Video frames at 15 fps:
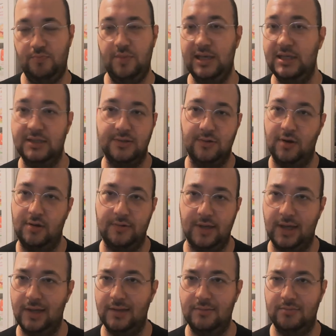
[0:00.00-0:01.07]
Peas are
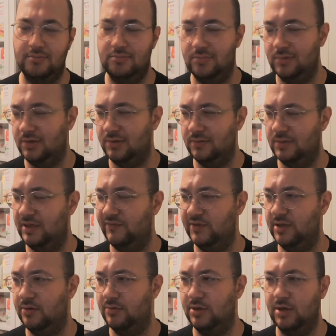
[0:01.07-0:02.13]
okay,
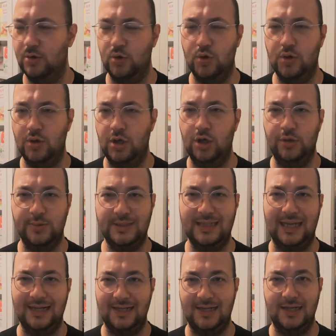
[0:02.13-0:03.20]
even though they're
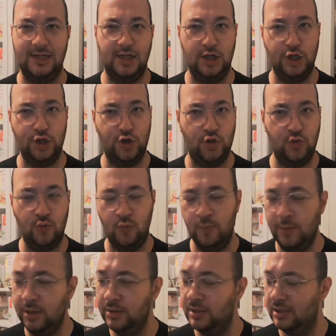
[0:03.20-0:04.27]
technically a legume.